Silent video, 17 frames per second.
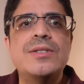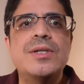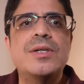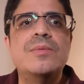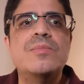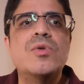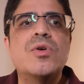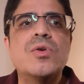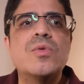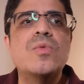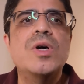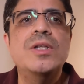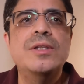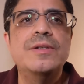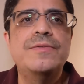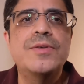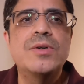there a more
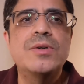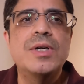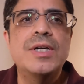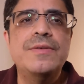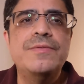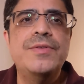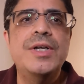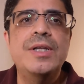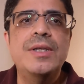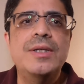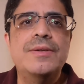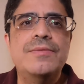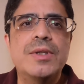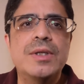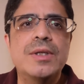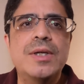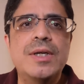wonderful unveiling
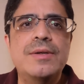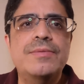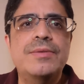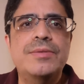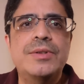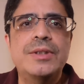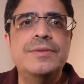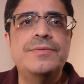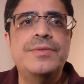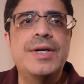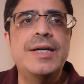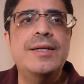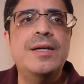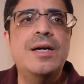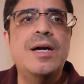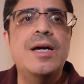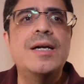of the love of the
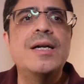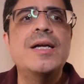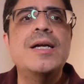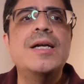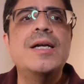divine heart